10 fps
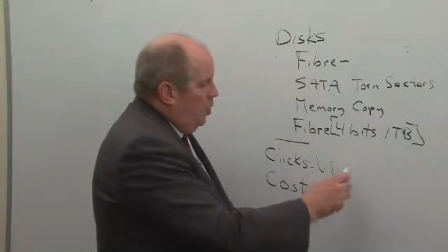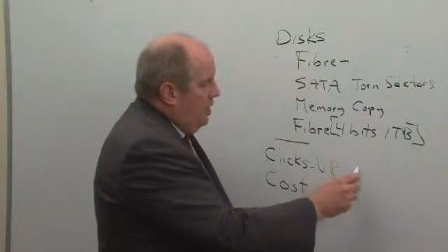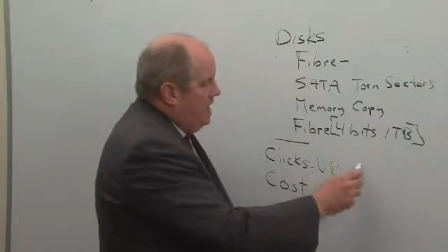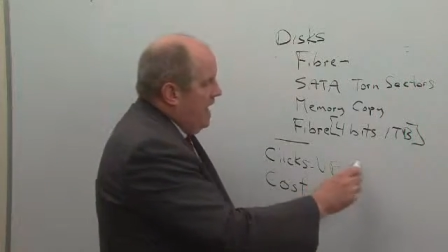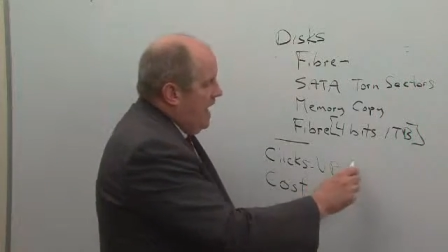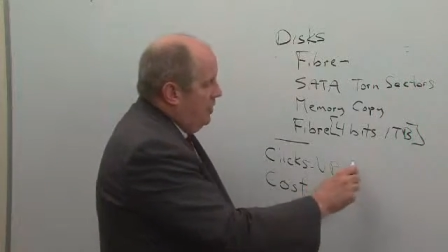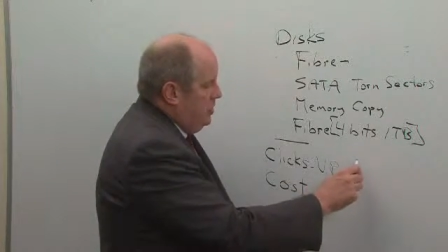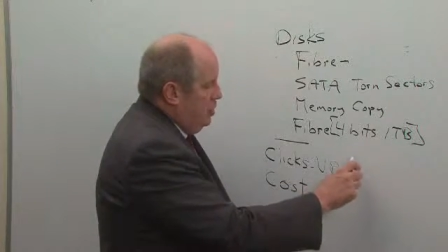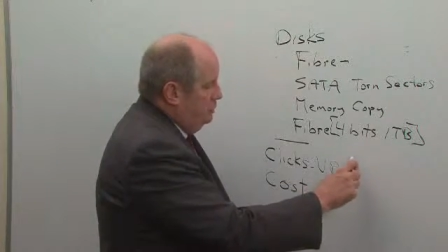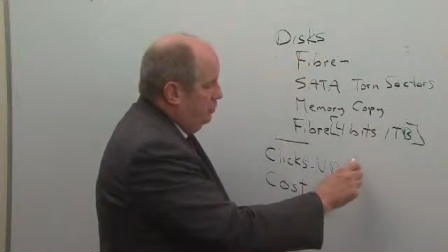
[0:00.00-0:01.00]
we now
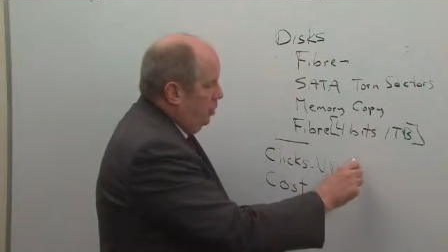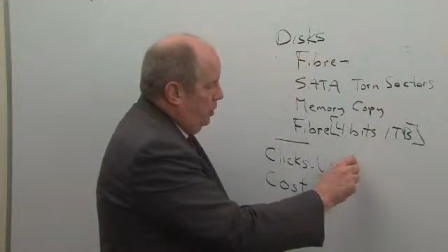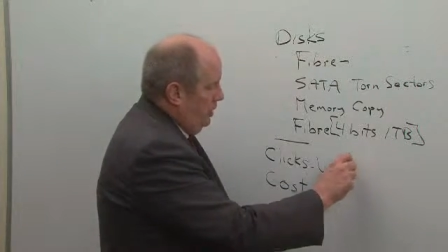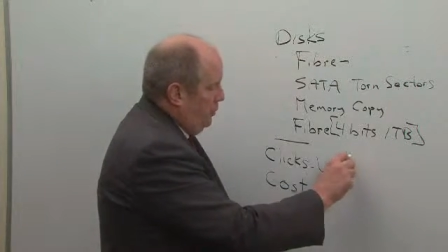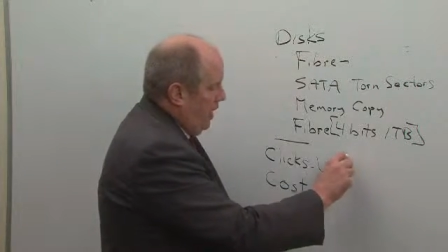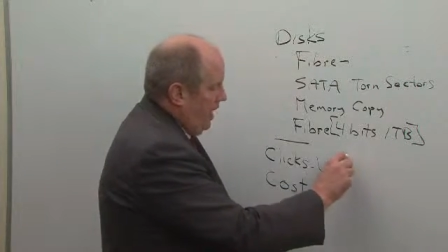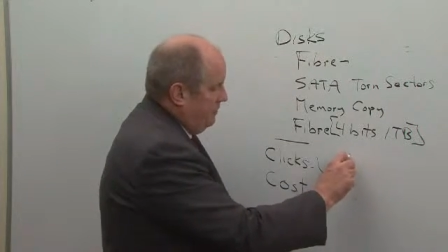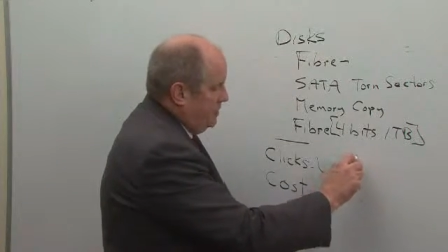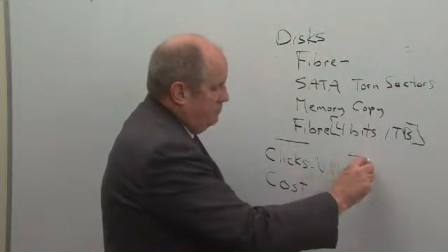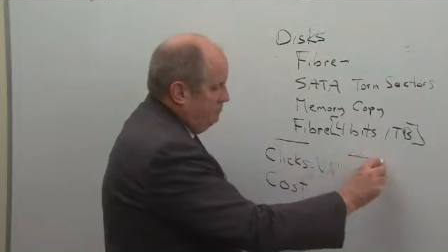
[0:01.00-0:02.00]
use pool of
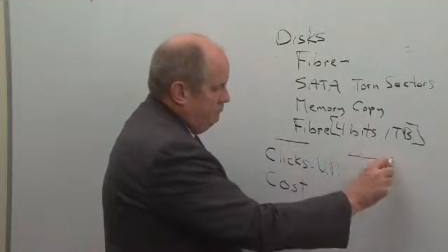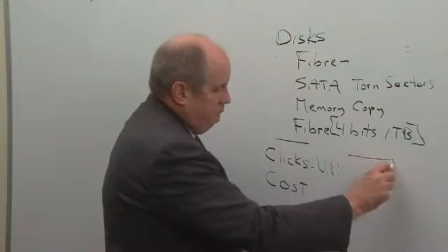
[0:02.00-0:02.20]
drives.